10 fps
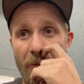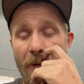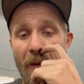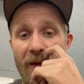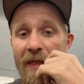
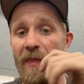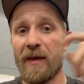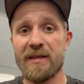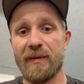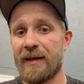I mean, that
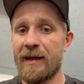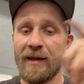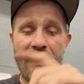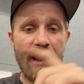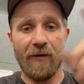thing's been
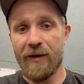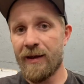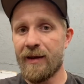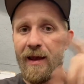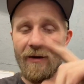in, out,
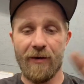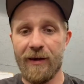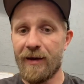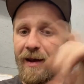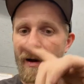in, out,
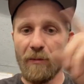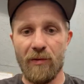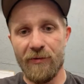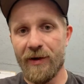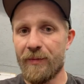in, out,
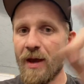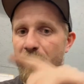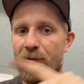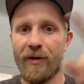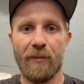blown up, not
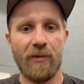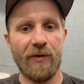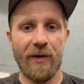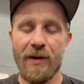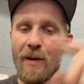blown up, blown
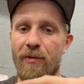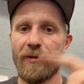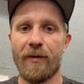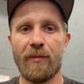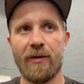up, not blown
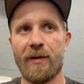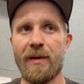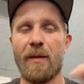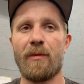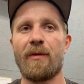up, blown up,
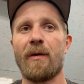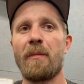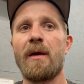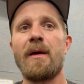not blown up.